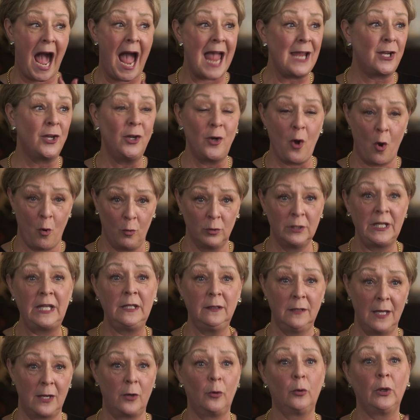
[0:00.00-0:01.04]
I could only
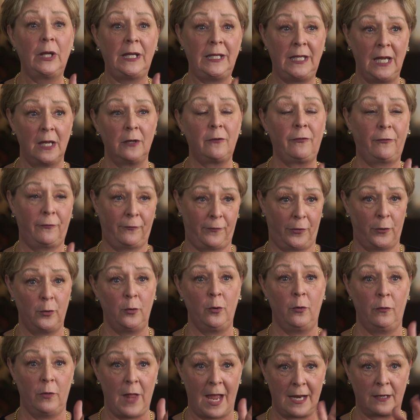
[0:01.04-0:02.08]
literally get
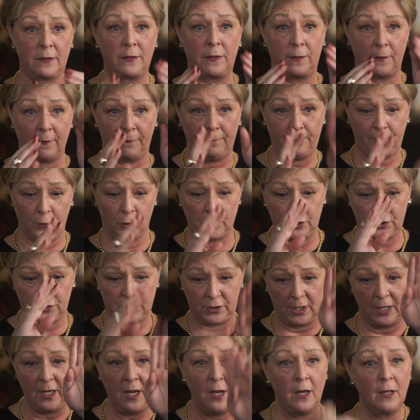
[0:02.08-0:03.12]
through like the
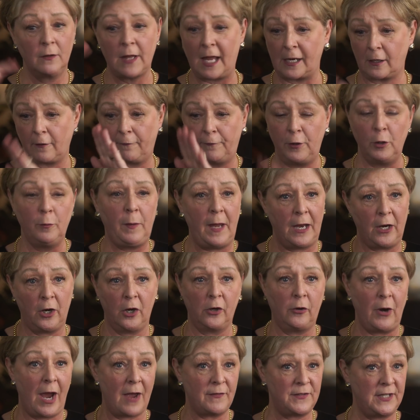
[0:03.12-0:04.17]
first, like a few
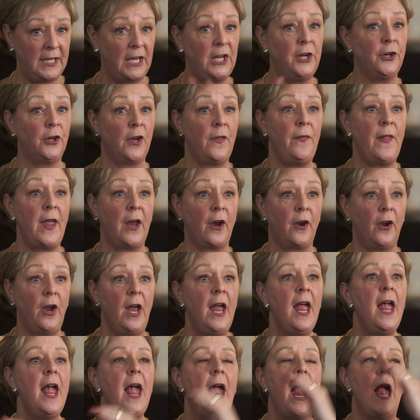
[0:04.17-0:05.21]
paragraphs here and there.
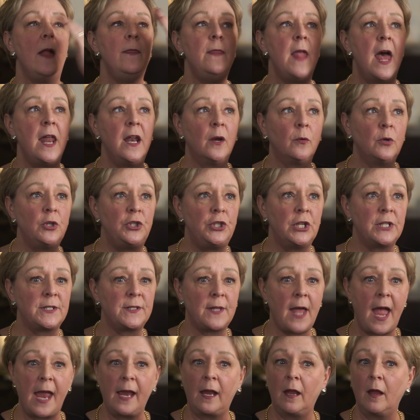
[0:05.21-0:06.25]
And then it was
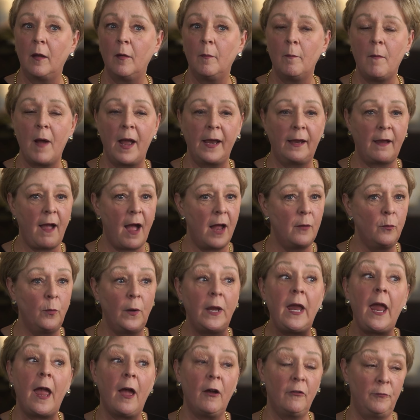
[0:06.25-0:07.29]
just like, my God,
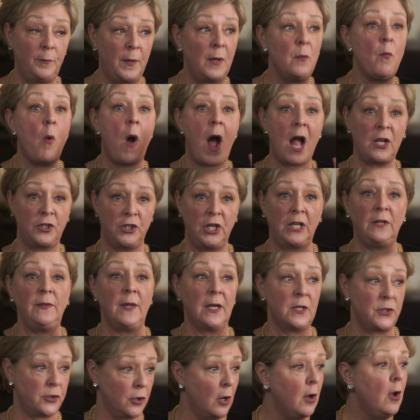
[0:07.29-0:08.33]
we have been watching
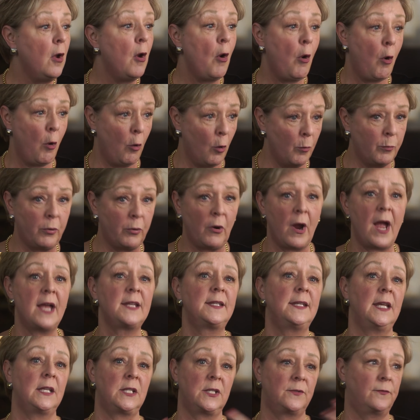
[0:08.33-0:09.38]
this whole
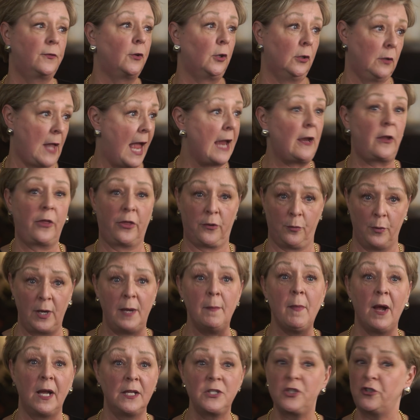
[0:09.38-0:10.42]
process for like three
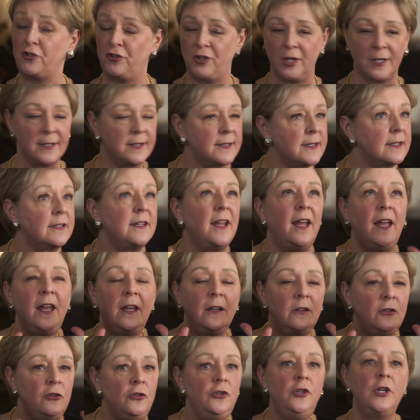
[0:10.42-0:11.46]
months, just,
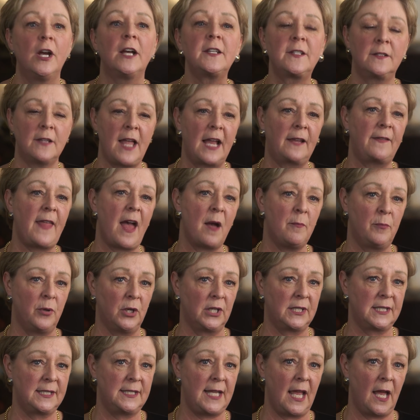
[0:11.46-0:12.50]
just like that
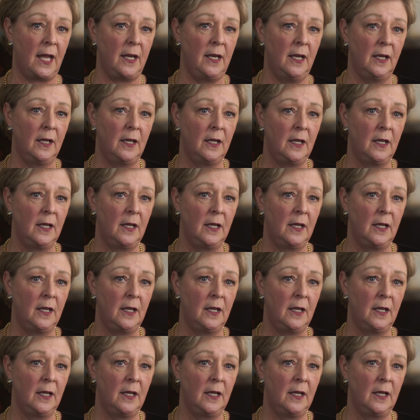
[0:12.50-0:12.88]
book said.